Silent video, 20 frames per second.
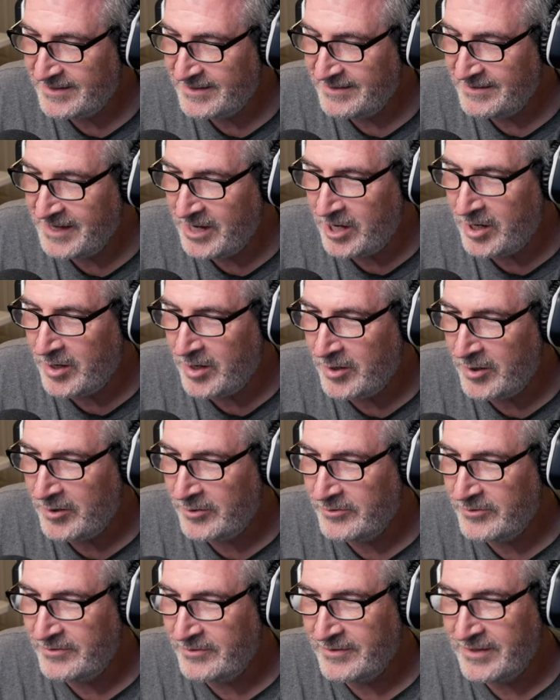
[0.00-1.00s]
No,
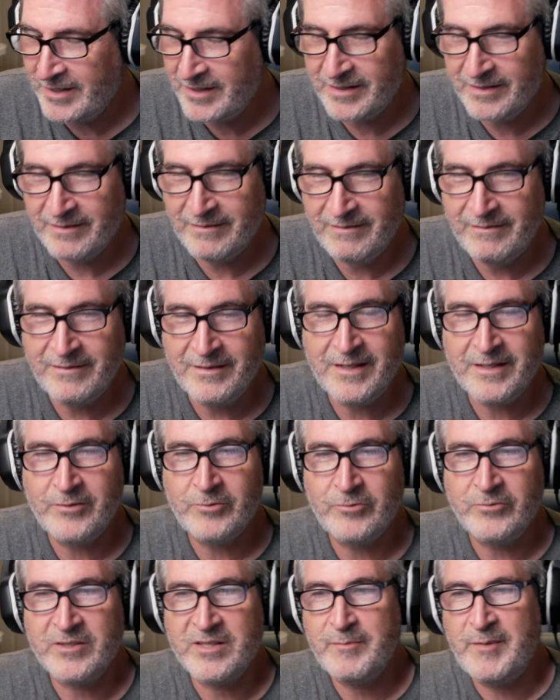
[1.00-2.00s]
not
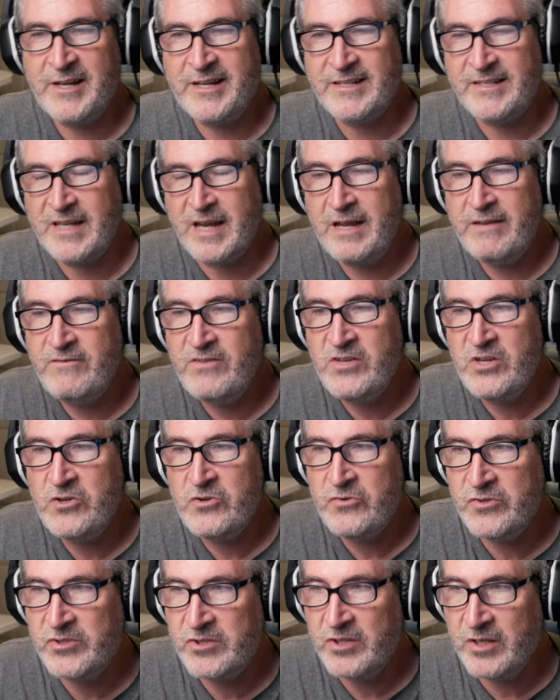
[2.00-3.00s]
Old Spice. I've
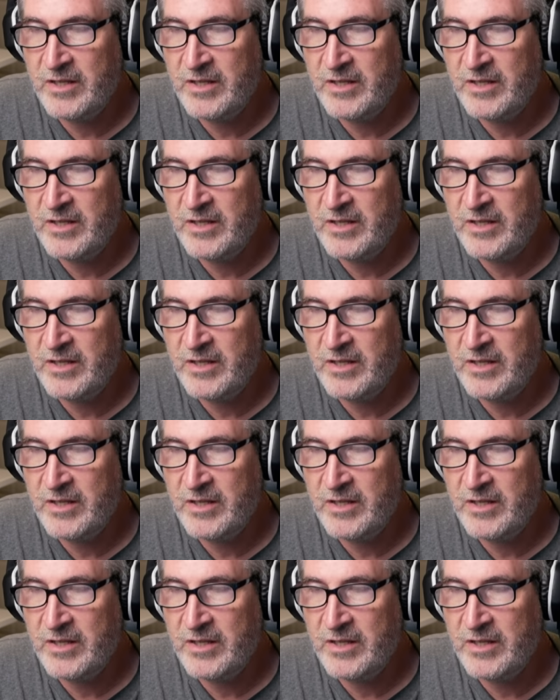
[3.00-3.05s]
used